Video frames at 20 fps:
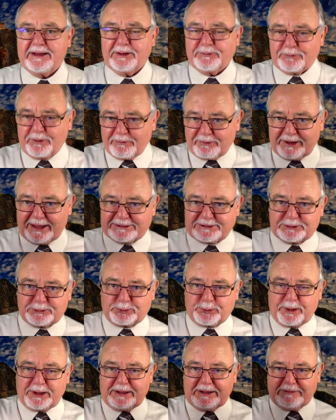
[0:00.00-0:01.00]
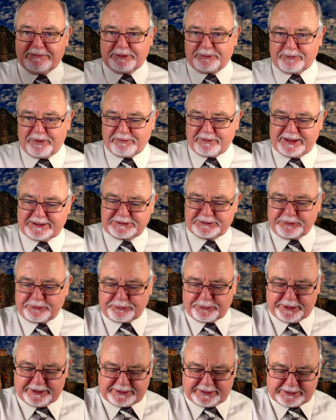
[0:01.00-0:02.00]
In Revelation twelve and Revelation
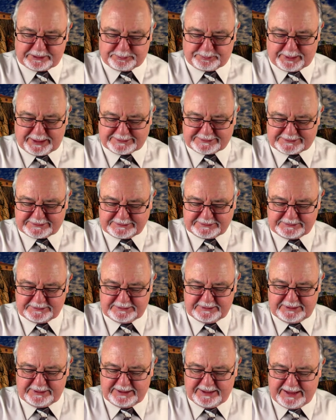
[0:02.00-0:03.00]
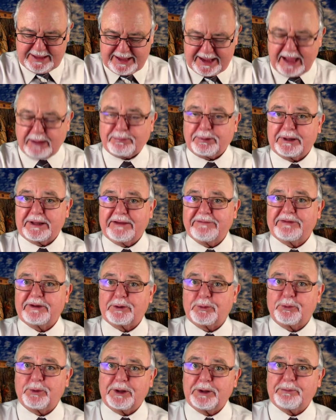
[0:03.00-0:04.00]
three and other places, I believe
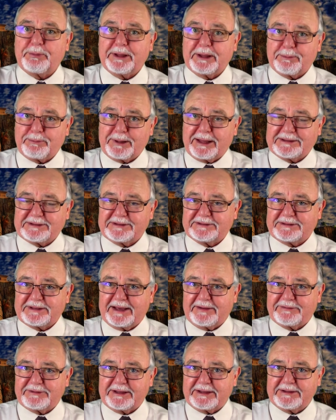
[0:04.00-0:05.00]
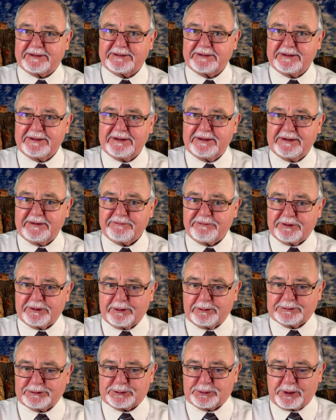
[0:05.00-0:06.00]
there will be a place of safety for
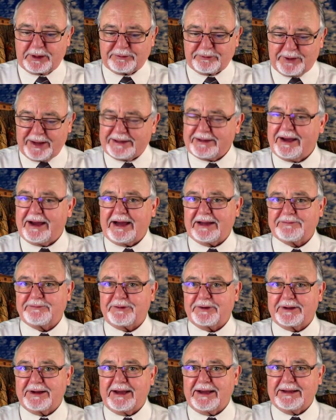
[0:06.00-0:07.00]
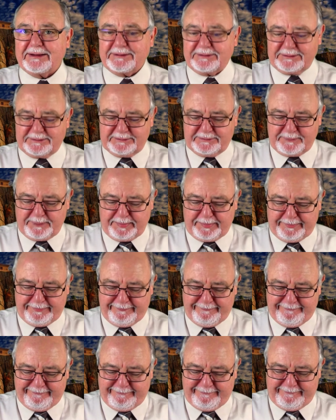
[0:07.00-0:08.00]
those who are red hot for God.
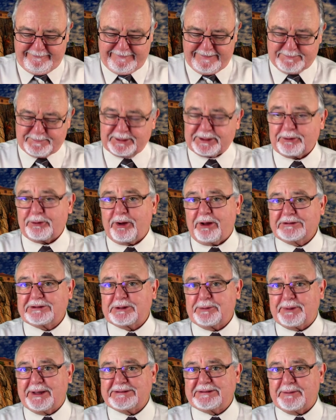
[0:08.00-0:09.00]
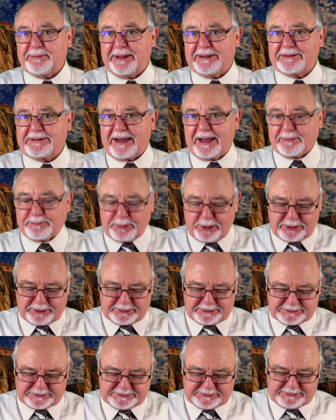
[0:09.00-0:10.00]
But there will also be some end-time
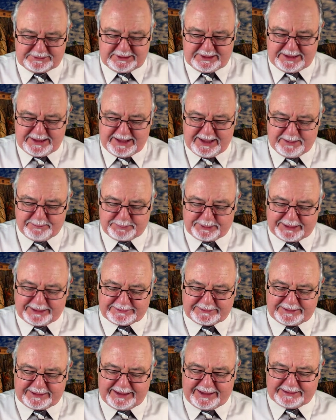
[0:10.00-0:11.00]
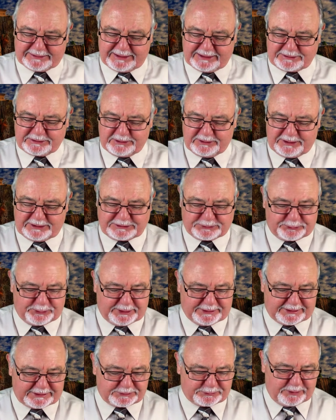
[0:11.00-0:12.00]
martyrs. But at the end, let's, let's
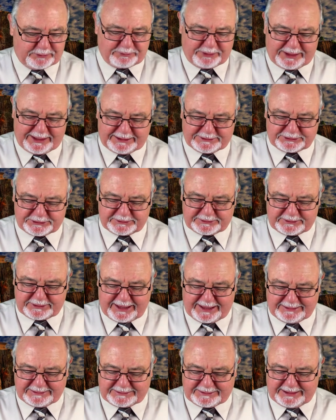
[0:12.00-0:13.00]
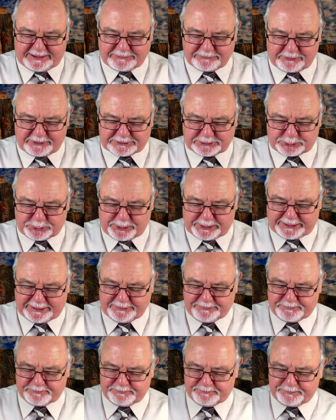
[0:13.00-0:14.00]
read this, Revelation nineteen, verse
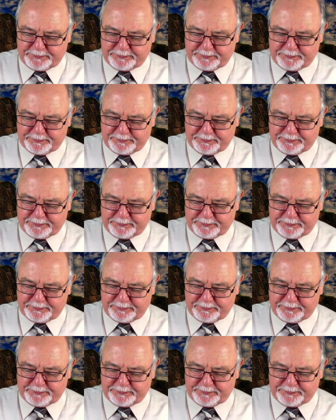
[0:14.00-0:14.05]
twenty.